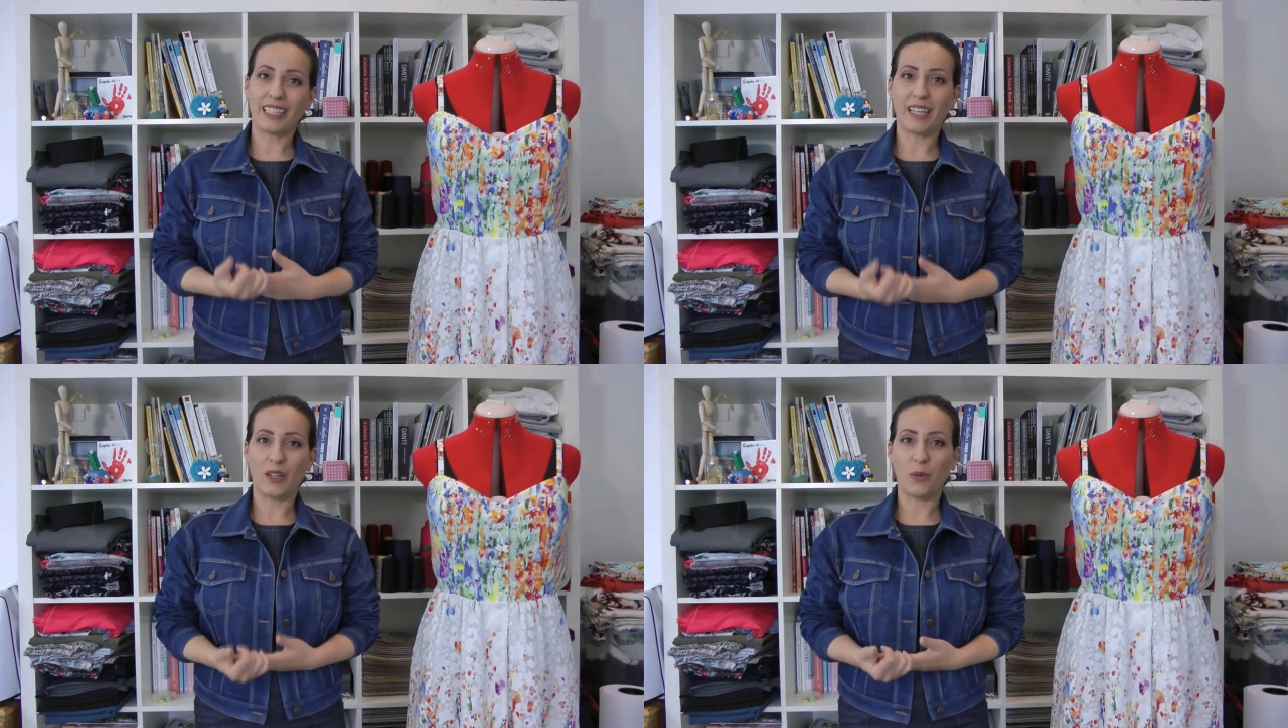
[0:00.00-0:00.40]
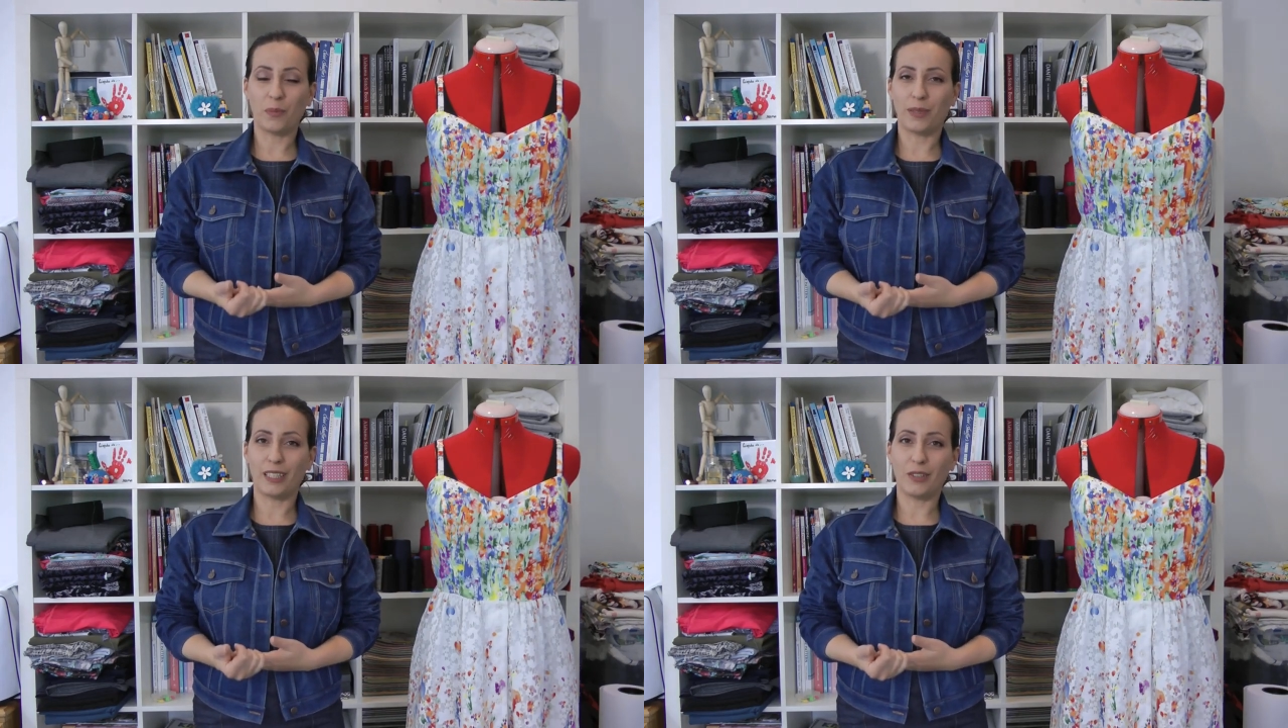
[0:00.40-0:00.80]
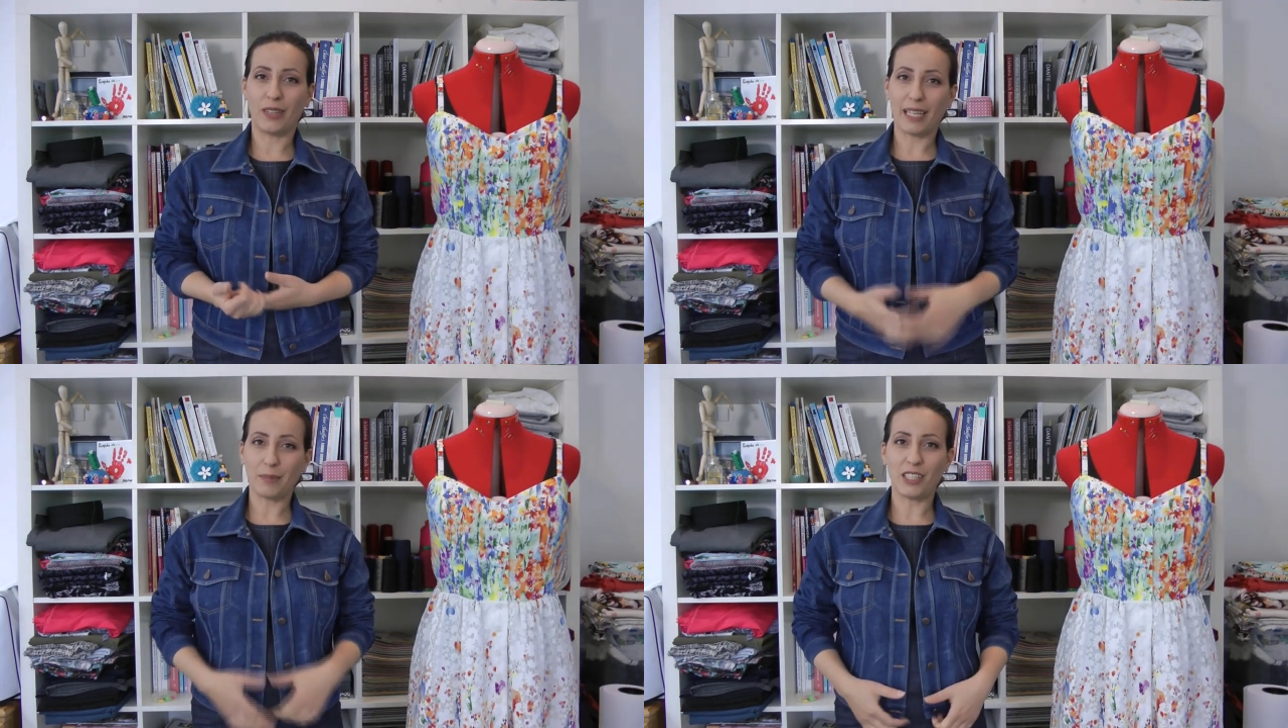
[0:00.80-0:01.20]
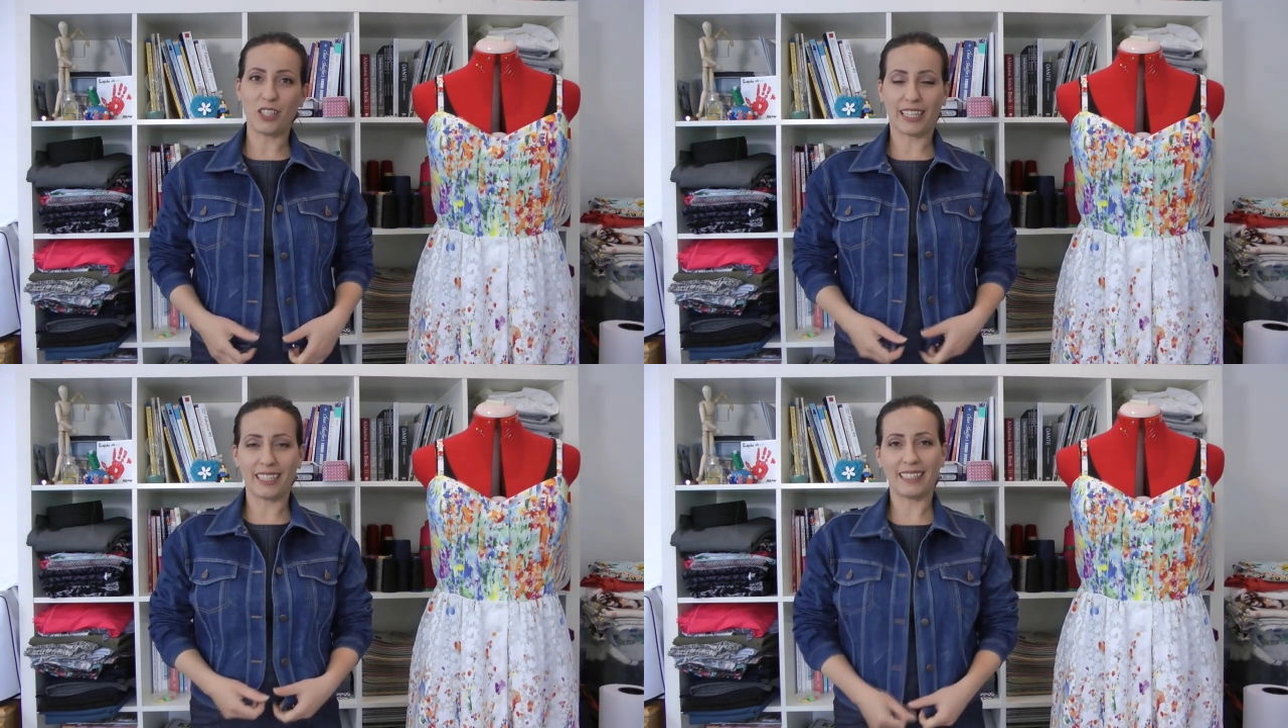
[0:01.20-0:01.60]
I hope you like my
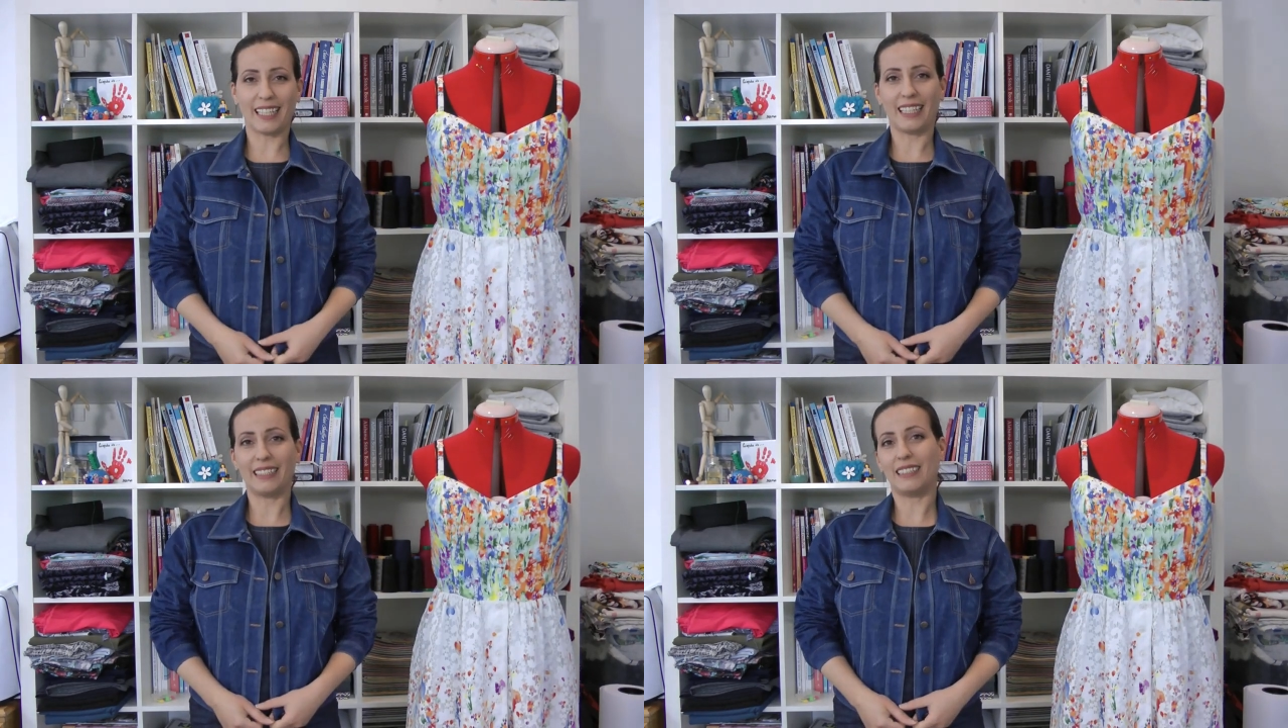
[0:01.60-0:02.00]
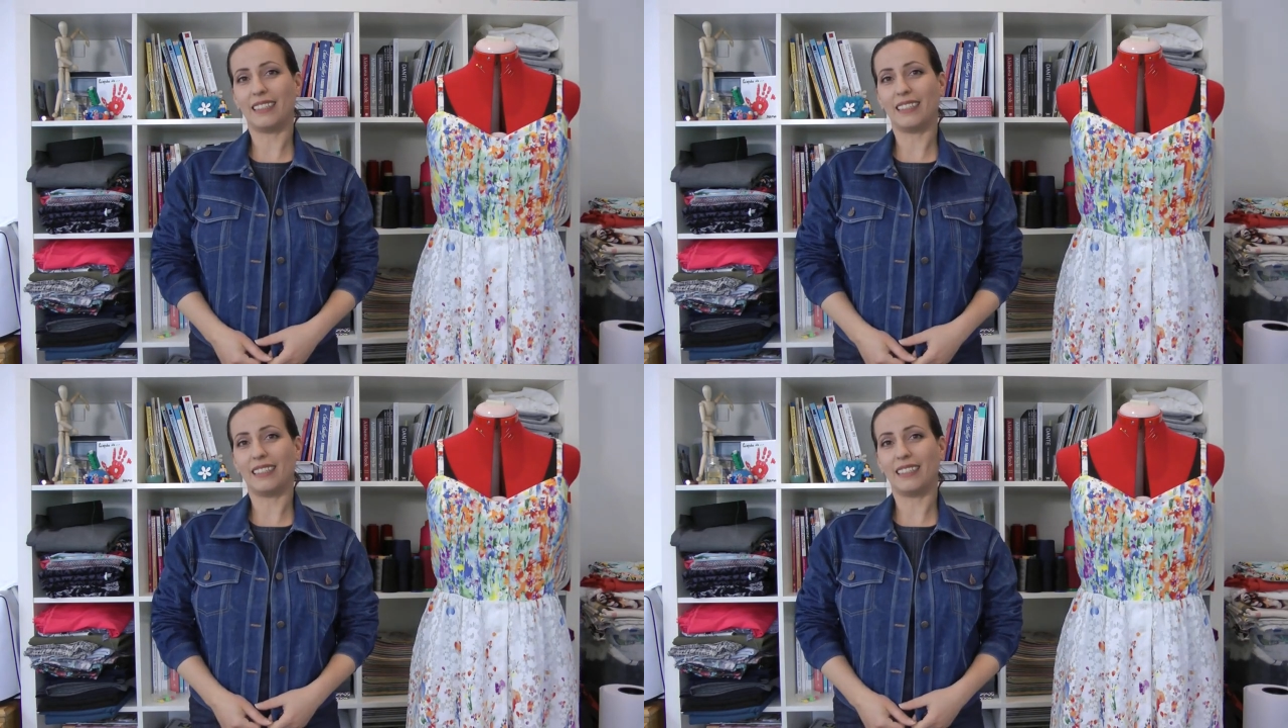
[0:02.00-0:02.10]
jacket, and